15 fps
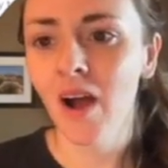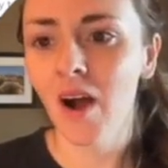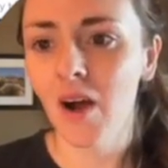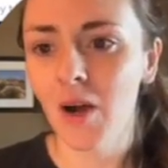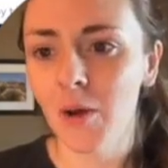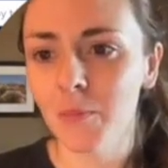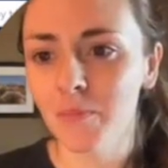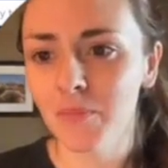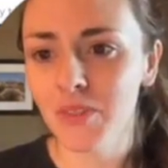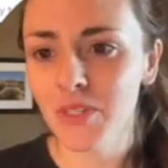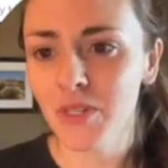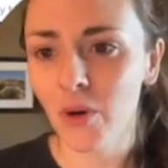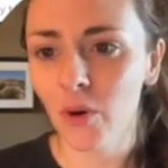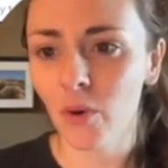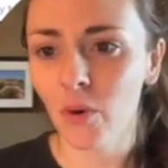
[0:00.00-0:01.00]

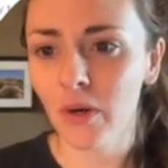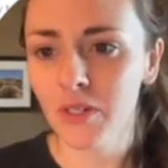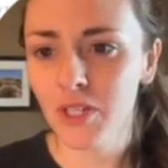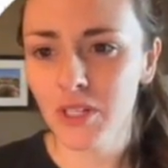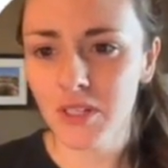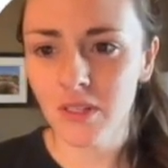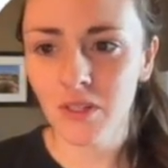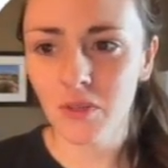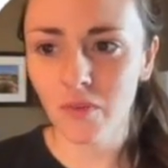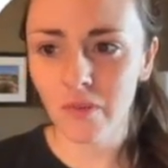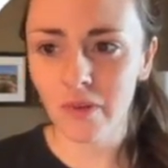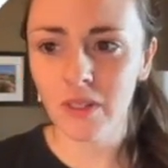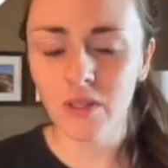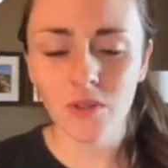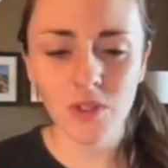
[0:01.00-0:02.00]
So just a
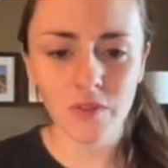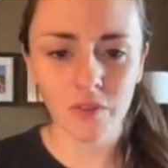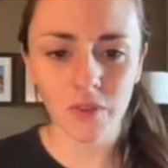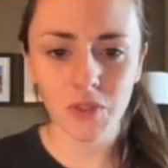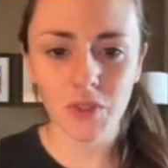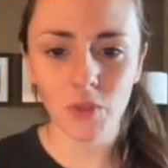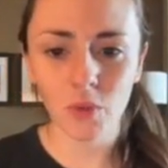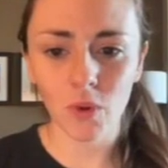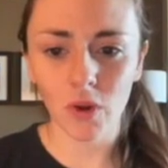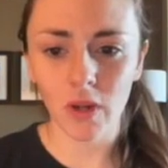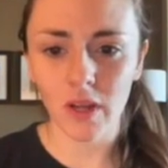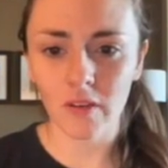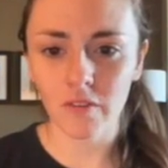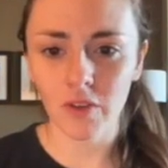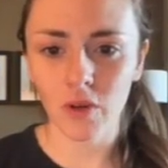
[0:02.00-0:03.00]
really useful tool
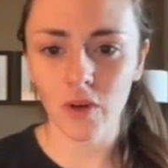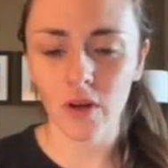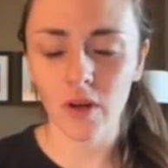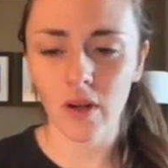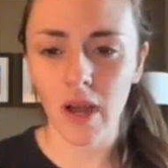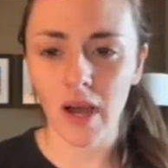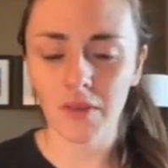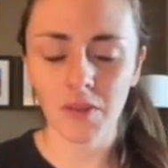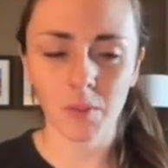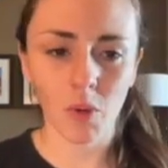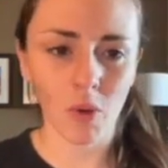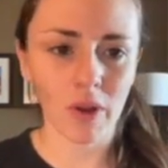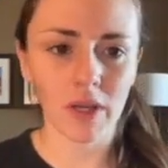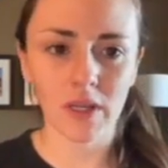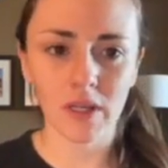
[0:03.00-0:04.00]
if you're at the
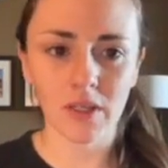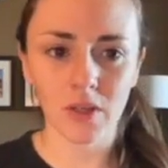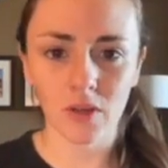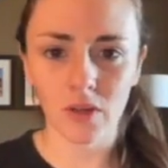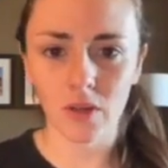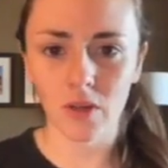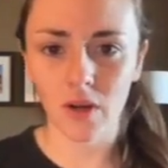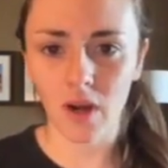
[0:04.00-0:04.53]
point in your,